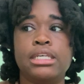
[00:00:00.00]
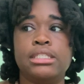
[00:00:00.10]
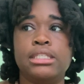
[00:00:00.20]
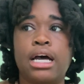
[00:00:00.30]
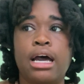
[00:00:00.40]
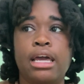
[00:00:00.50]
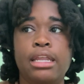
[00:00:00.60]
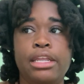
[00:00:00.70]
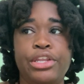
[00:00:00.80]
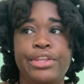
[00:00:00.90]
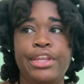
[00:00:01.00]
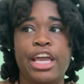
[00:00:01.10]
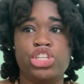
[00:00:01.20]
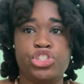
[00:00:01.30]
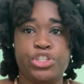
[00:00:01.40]
it's not
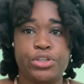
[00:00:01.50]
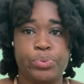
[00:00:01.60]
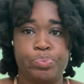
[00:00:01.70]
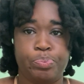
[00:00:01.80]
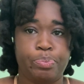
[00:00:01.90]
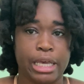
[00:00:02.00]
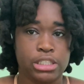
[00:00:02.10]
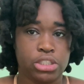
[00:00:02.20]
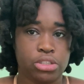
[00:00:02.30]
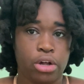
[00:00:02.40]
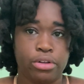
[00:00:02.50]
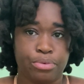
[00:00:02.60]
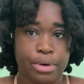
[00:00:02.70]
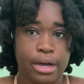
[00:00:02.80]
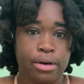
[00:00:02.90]
nature-based all
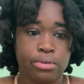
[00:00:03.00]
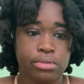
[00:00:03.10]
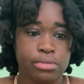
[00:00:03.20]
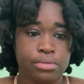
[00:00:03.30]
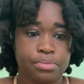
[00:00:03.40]
around.